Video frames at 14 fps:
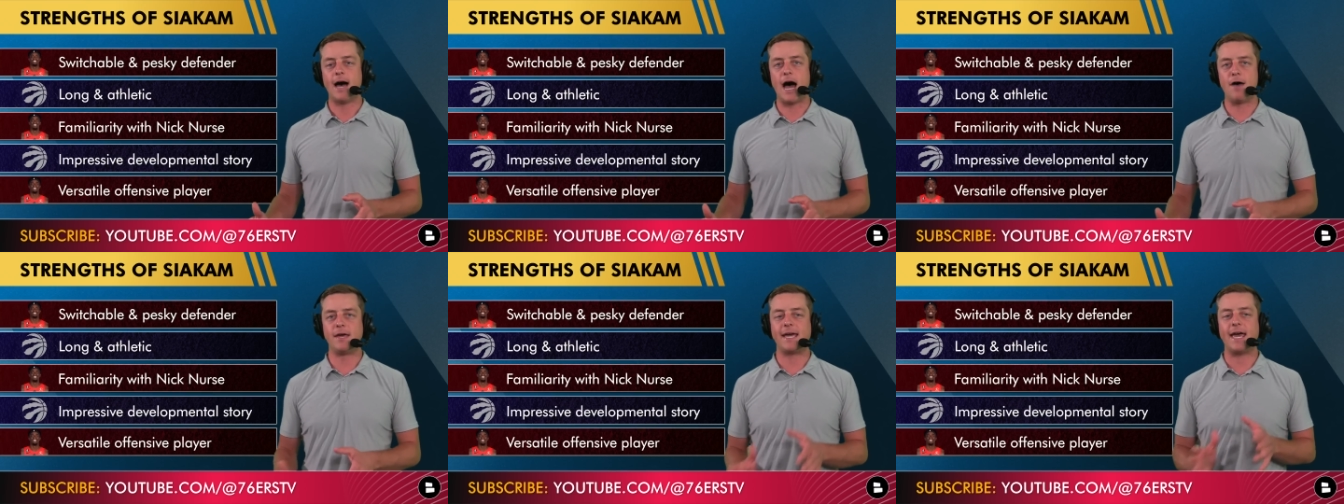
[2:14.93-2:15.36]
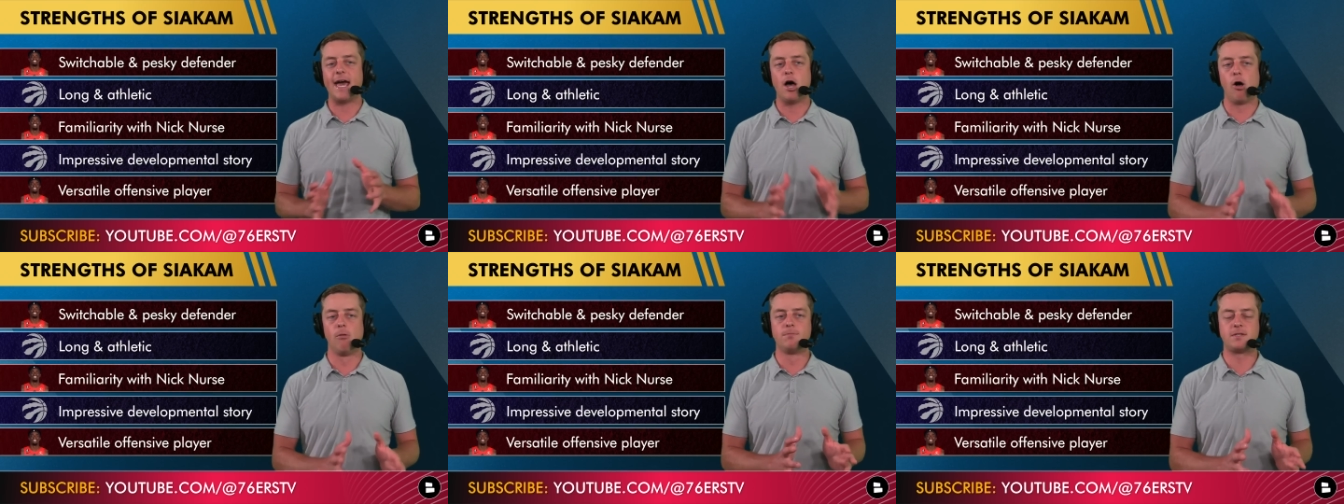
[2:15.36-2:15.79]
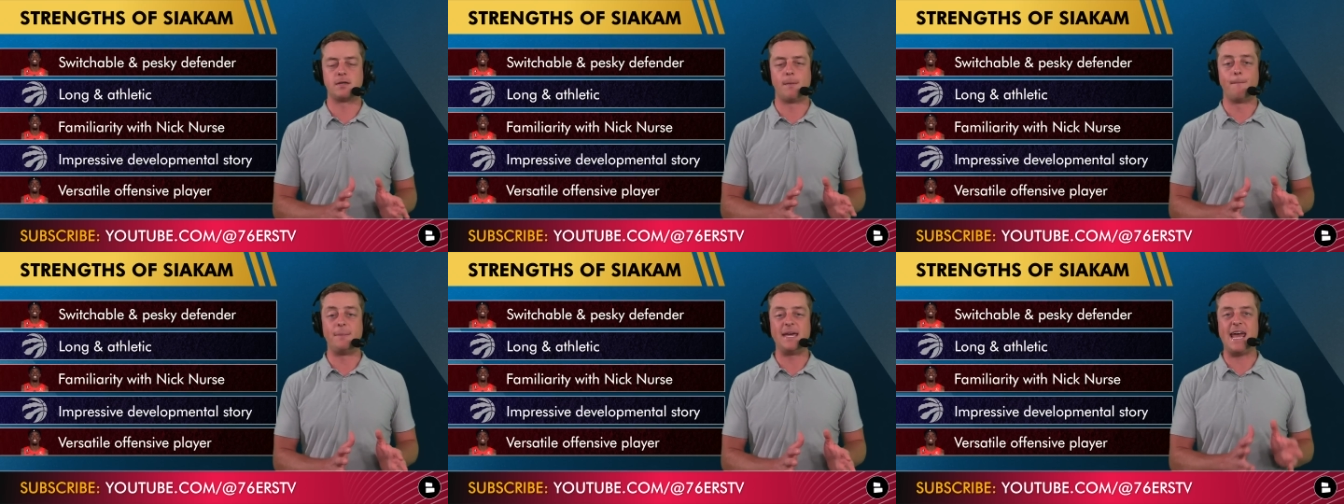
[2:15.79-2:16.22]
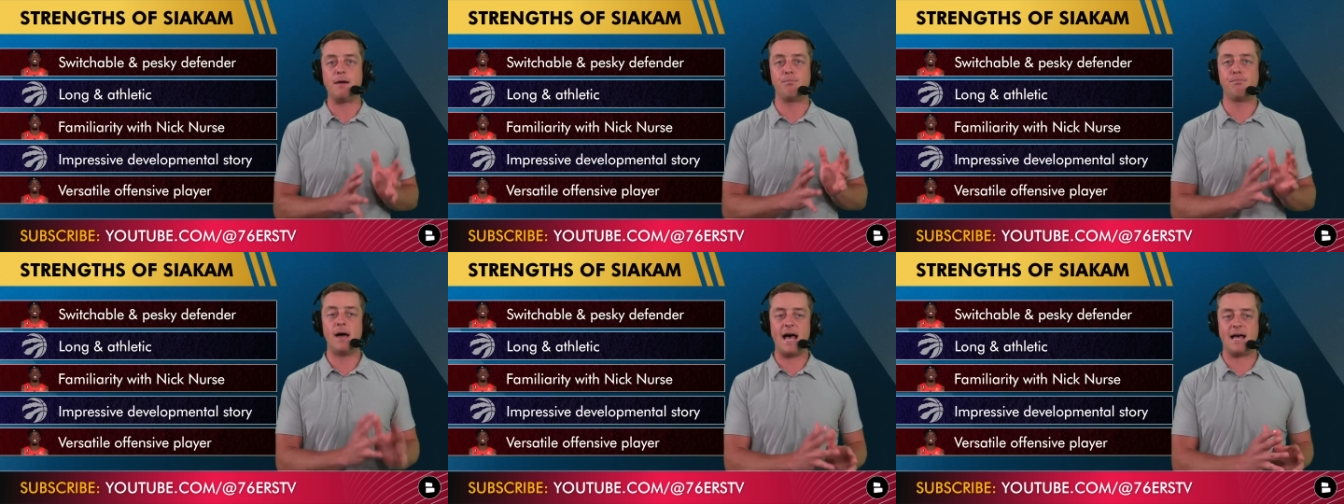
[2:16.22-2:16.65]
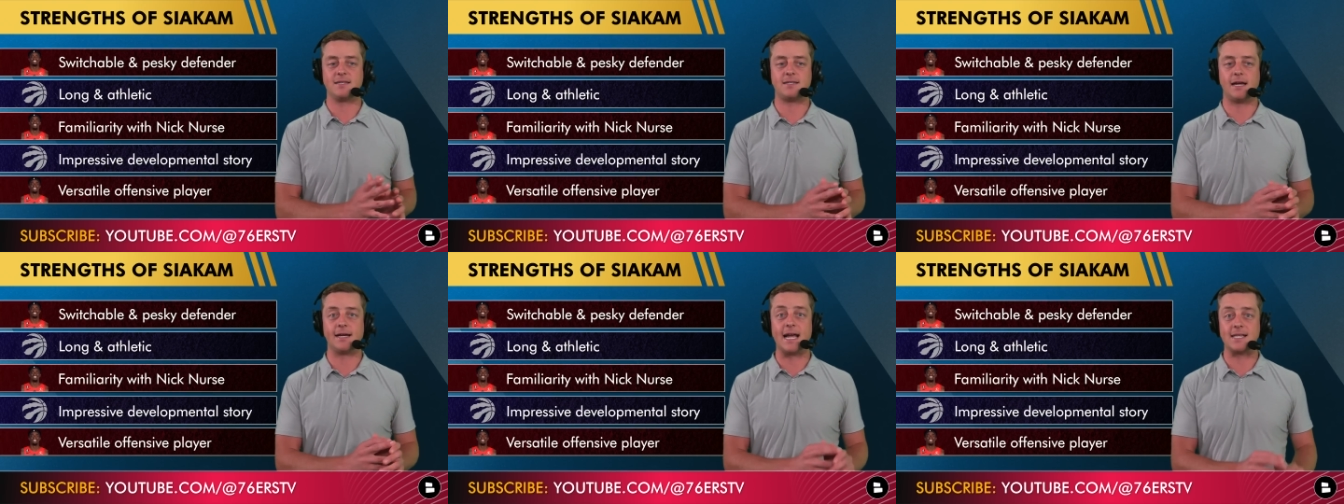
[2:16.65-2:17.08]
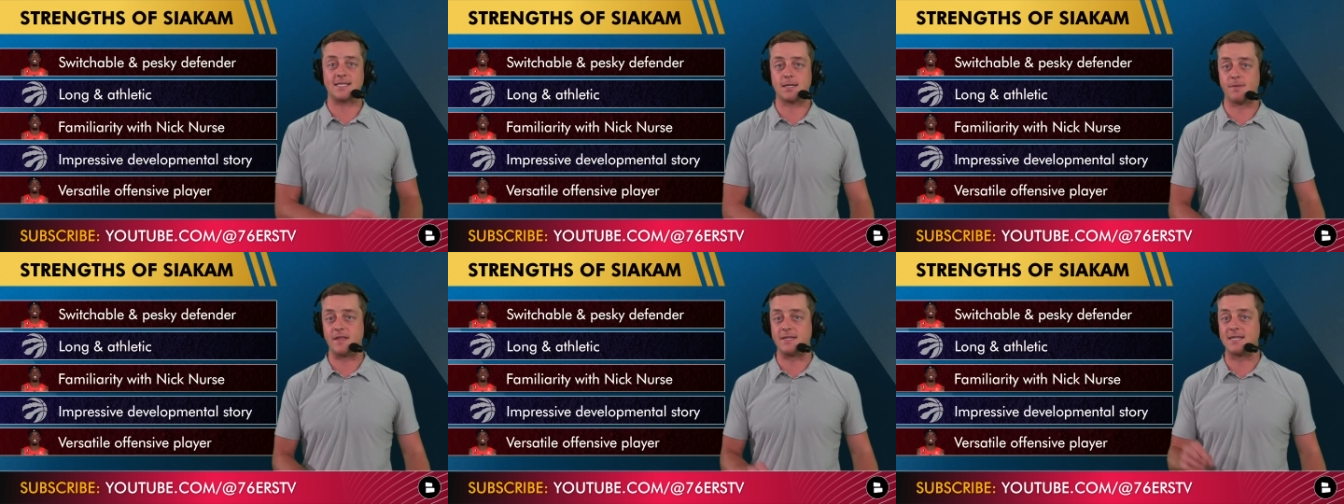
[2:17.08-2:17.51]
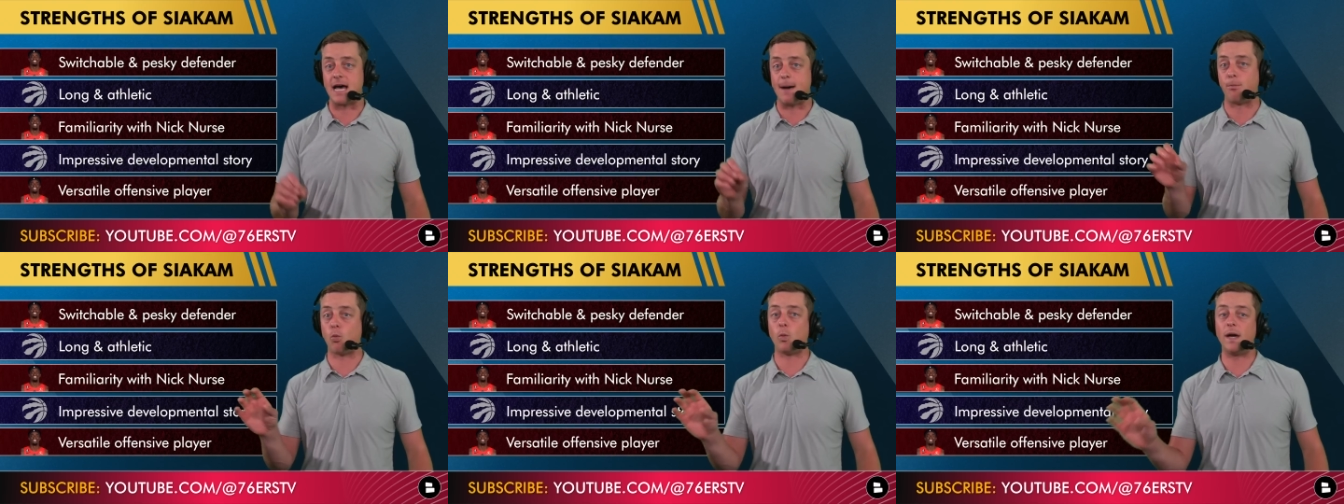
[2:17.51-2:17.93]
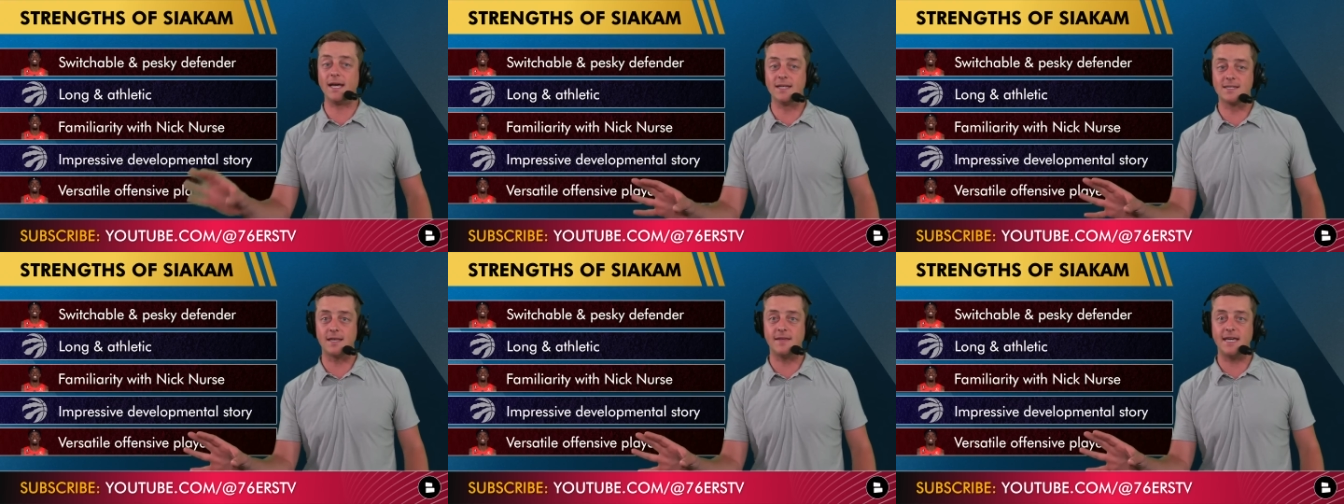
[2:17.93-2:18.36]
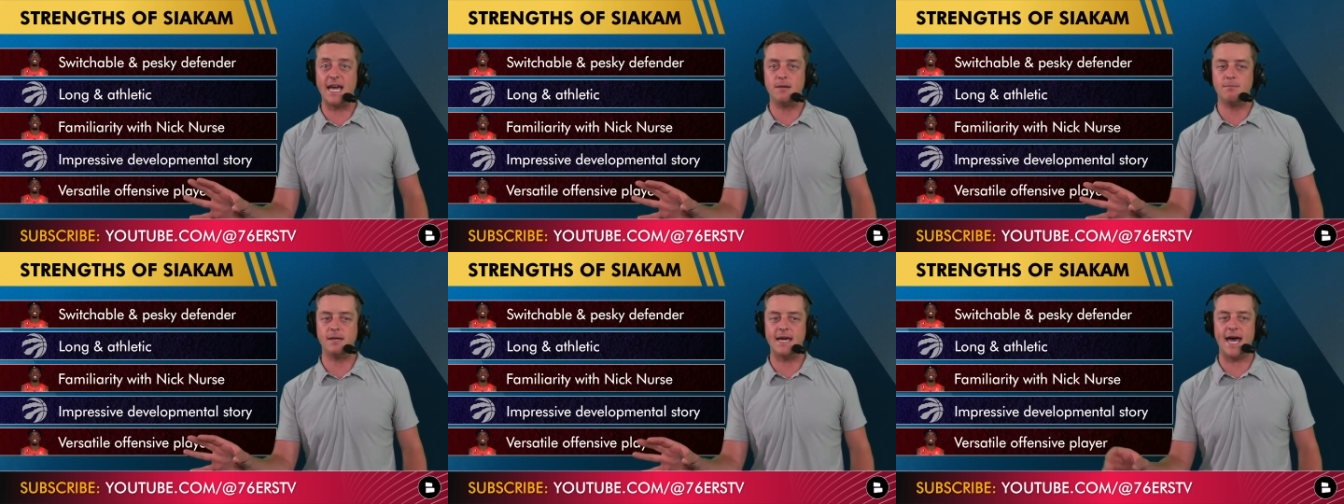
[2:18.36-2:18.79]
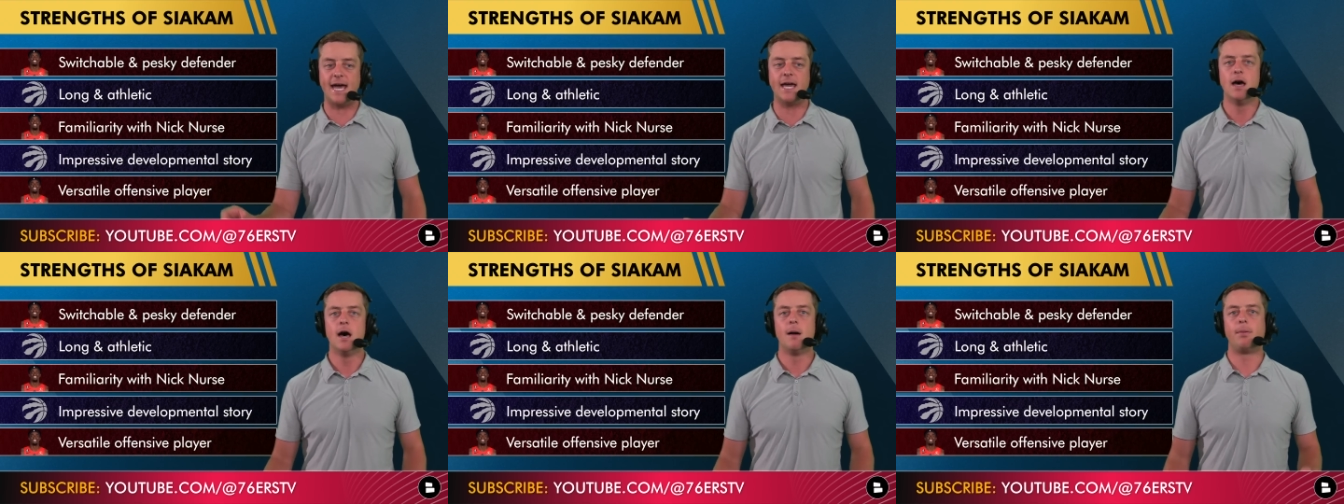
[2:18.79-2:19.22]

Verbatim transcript: I think, helps him be a pest against some of the top wings in the NBA,